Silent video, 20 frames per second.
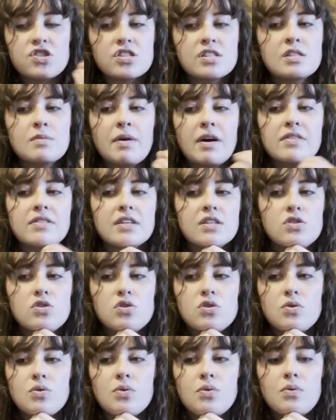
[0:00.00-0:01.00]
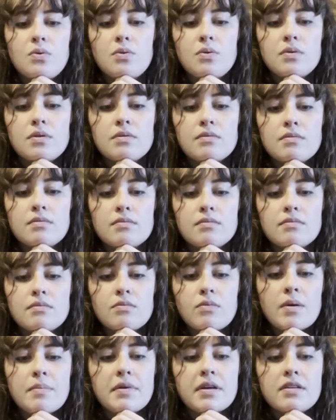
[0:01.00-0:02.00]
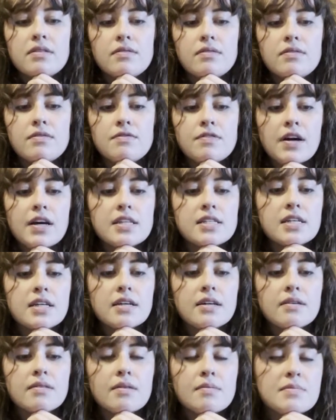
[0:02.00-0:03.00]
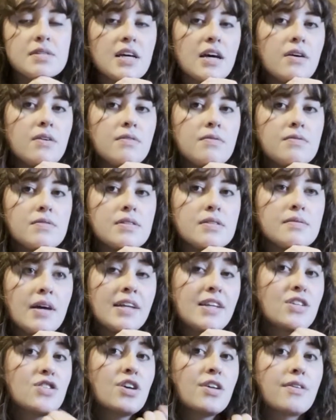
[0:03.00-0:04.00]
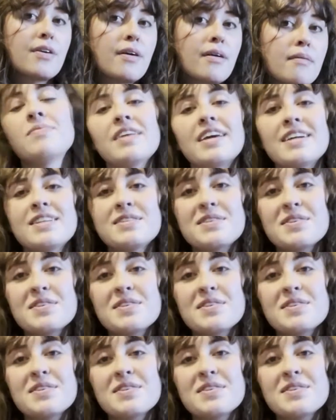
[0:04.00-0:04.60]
about these two women finding themselves and each other. Into